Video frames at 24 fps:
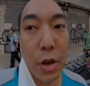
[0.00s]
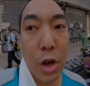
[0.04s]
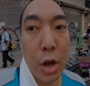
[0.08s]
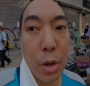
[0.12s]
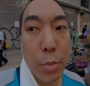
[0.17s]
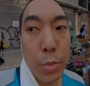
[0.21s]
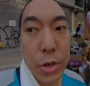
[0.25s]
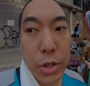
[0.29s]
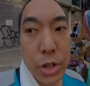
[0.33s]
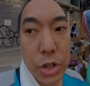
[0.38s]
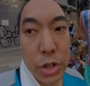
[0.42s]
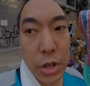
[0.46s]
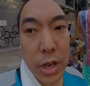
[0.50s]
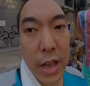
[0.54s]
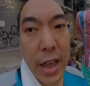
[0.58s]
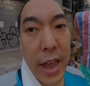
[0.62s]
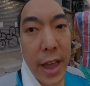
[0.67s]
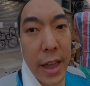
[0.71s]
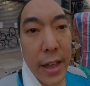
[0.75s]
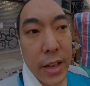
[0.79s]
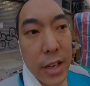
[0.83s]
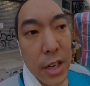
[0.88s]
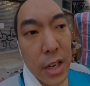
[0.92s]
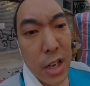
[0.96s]
which
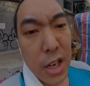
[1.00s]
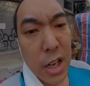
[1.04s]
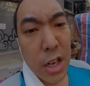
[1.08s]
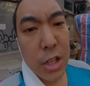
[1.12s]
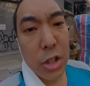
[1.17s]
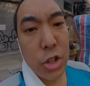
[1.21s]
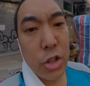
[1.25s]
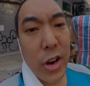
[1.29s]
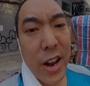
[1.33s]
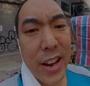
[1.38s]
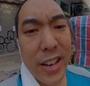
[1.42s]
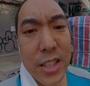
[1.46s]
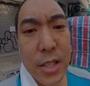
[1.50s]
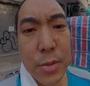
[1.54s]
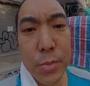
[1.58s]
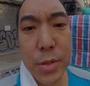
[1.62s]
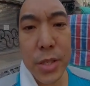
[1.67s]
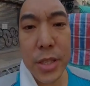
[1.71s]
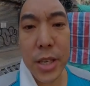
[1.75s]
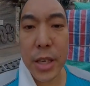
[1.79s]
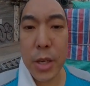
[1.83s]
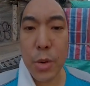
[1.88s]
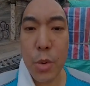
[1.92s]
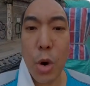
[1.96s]
drank some
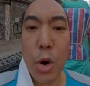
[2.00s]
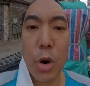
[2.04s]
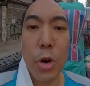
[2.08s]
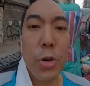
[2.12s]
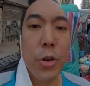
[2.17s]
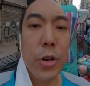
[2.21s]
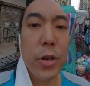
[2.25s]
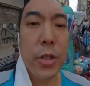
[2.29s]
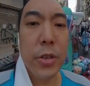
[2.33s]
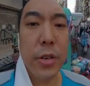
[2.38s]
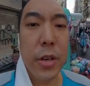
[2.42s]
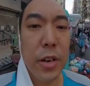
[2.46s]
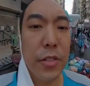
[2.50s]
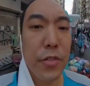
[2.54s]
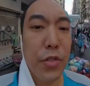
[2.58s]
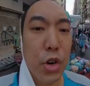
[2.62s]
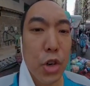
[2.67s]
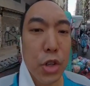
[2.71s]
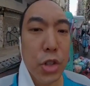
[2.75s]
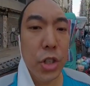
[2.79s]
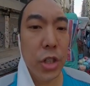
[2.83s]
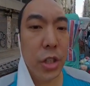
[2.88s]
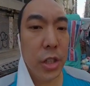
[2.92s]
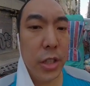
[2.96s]
seawater and
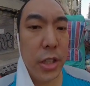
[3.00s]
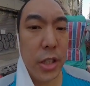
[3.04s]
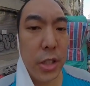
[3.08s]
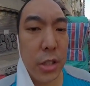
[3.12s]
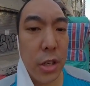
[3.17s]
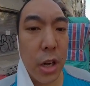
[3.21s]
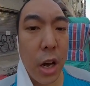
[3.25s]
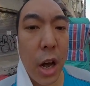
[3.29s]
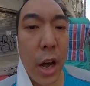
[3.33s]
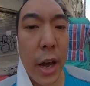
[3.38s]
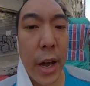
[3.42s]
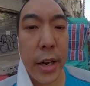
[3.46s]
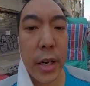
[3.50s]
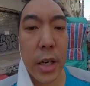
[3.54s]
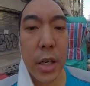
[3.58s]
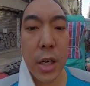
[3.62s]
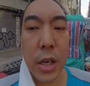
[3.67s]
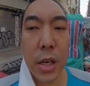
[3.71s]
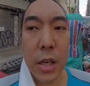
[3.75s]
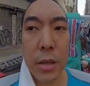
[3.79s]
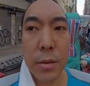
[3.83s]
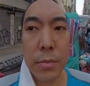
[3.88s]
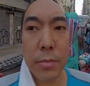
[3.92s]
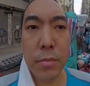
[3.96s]
unfortunately died,
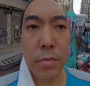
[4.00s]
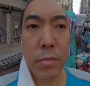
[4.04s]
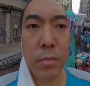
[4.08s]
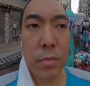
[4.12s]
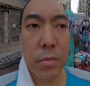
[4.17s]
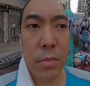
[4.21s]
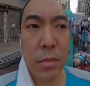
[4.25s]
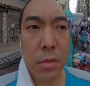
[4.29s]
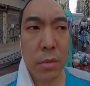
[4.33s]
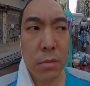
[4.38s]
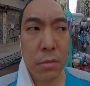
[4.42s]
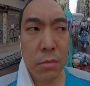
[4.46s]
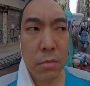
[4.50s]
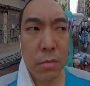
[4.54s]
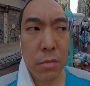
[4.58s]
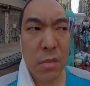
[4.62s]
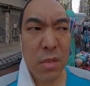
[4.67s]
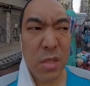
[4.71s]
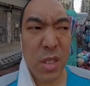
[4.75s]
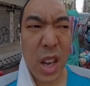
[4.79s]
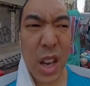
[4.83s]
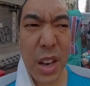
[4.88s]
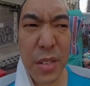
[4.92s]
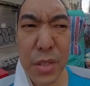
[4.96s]

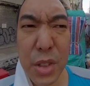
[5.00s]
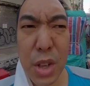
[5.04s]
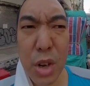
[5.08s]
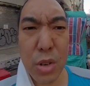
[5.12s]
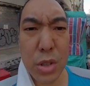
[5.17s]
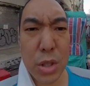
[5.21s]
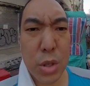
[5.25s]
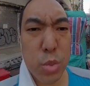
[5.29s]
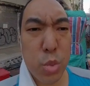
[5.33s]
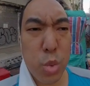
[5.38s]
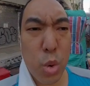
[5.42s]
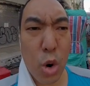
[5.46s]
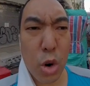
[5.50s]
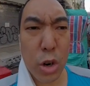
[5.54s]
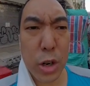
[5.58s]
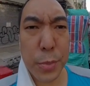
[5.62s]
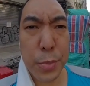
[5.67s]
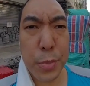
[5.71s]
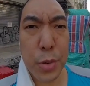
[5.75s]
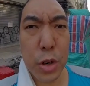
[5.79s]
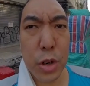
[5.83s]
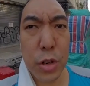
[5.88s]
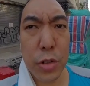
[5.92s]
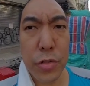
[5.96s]
even though it's
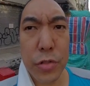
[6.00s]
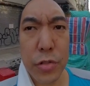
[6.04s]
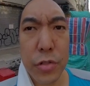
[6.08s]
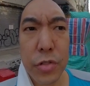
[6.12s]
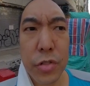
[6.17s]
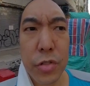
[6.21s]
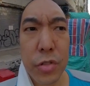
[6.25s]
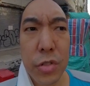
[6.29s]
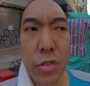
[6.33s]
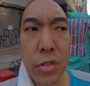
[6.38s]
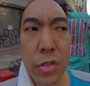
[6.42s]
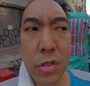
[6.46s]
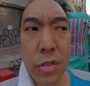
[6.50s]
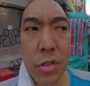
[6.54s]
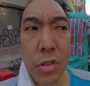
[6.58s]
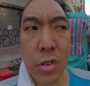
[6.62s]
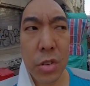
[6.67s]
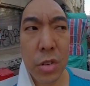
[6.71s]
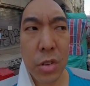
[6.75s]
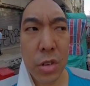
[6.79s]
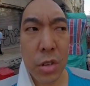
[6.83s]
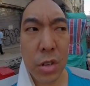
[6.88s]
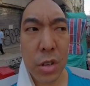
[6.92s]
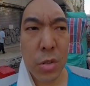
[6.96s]
waterproof.
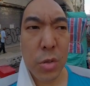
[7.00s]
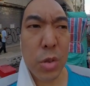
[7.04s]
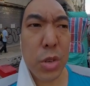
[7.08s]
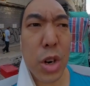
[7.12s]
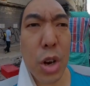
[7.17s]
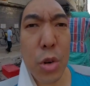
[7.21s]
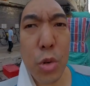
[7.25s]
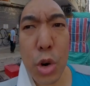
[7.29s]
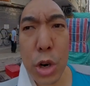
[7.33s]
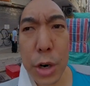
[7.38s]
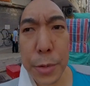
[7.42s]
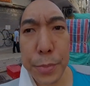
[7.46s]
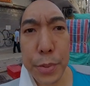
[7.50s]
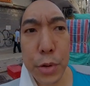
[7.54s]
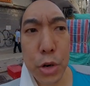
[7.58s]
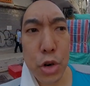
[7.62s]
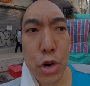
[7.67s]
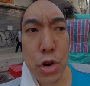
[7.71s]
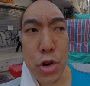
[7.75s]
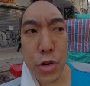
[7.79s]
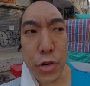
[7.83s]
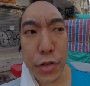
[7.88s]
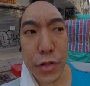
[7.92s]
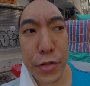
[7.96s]
Well, not
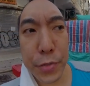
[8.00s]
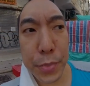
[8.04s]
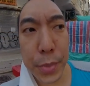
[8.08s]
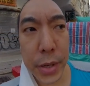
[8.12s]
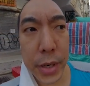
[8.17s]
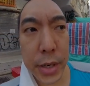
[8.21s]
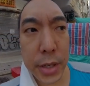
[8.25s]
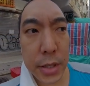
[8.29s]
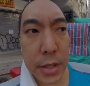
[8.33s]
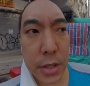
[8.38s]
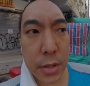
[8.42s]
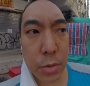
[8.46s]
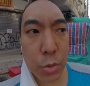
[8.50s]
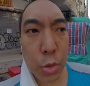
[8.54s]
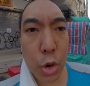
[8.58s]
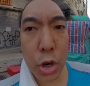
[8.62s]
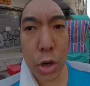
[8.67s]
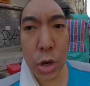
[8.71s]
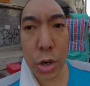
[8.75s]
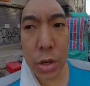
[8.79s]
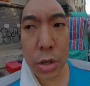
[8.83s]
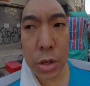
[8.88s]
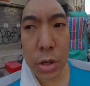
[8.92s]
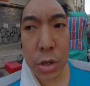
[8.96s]
waterproof, but it's water.
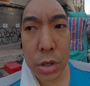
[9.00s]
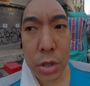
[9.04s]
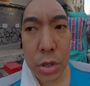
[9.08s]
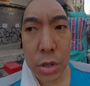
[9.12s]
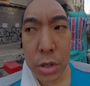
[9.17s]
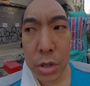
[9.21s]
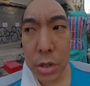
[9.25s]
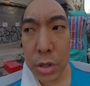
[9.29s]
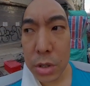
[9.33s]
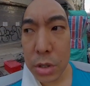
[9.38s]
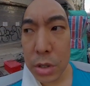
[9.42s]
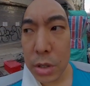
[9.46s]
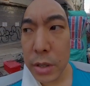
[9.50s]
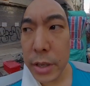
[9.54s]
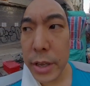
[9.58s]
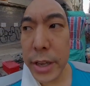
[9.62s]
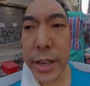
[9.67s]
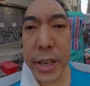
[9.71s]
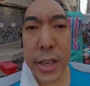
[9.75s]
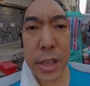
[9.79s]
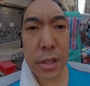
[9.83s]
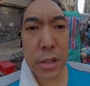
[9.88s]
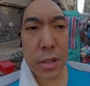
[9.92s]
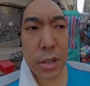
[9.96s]
It
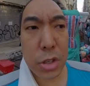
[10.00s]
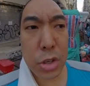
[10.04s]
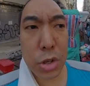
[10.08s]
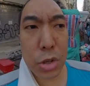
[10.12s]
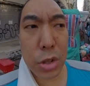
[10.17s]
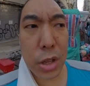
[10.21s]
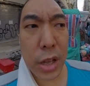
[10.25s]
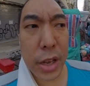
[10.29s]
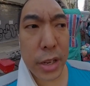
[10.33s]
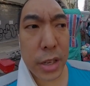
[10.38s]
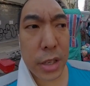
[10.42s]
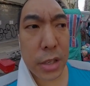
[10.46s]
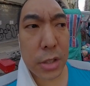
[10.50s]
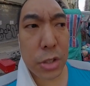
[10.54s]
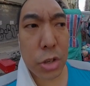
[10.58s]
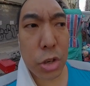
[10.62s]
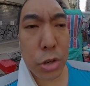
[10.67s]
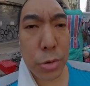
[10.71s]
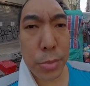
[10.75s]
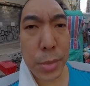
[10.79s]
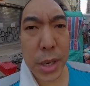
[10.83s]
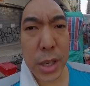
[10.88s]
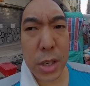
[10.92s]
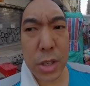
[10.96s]
can do like 2
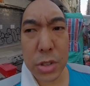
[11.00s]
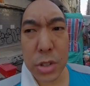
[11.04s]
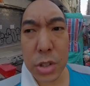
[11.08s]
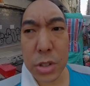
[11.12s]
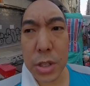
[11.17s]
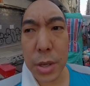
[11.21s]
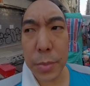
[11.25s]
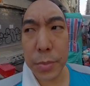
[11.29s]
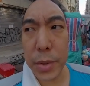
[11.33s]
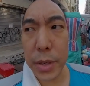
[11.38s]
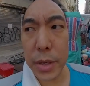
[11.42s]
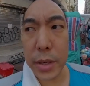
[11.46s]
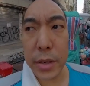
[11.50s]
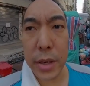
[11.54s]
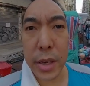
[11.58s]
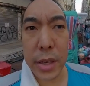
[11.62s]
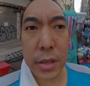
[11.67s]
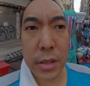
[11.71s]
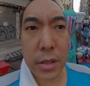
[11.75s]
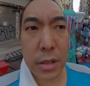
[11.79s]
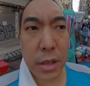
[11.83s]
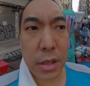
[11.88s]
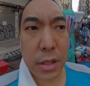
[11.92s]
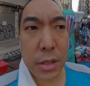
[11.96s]
meters or something, and
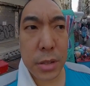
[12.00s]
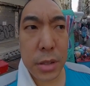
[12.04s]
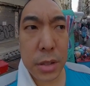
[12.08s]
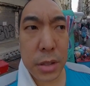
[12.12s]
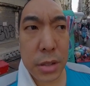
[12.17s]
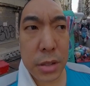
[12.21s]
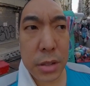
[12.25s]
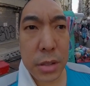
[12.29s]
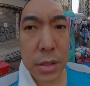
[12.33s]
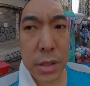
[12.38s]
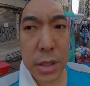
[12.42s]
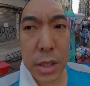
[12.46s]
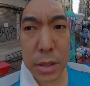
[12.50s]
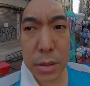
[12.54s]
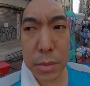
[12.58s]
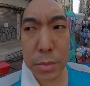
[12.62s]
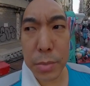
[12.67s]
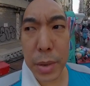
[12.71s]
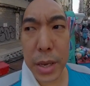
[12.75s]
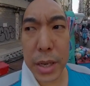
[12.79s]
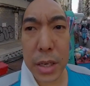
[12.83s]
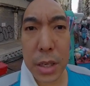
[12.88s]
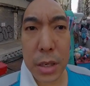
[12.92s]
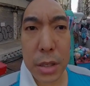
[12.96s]
I didn't make
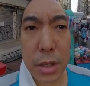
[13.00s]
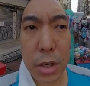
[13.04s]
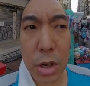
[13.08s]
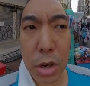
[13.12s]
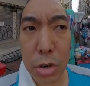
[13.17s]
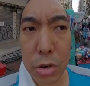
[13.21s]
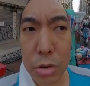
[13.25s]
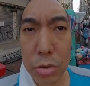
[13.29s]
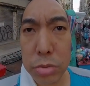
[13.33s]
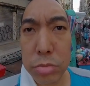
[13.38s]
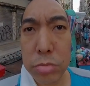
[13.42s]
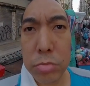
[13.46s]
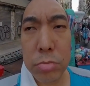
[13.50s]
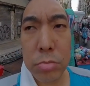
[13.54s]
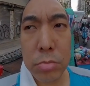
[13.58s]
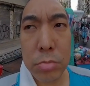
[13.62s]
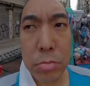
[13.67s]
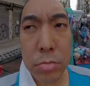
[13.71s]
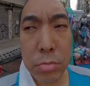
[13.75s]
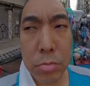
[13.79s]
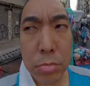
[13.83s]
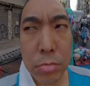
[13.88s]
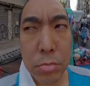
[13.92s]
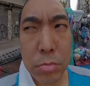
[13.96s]
it go
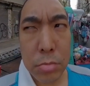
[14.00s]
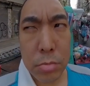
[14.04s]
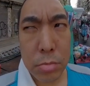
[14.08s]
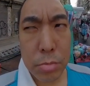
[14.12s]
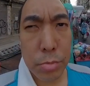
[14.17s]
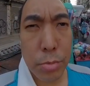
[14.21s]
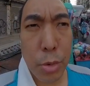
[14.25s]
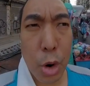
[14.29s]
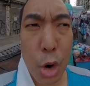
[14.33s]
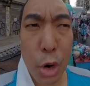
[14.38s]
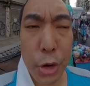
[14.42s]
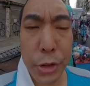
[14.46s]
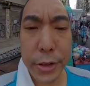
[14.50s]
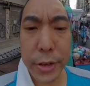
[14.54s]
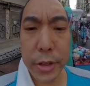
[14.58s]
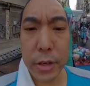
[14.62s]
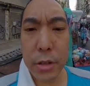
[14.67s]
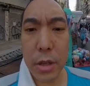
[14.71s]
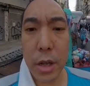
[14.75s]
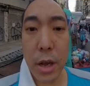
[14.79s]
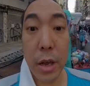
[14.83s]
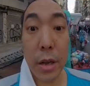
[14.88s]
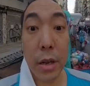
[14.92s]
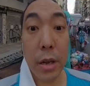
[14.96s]
more than
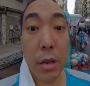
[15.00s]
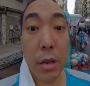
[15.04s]
like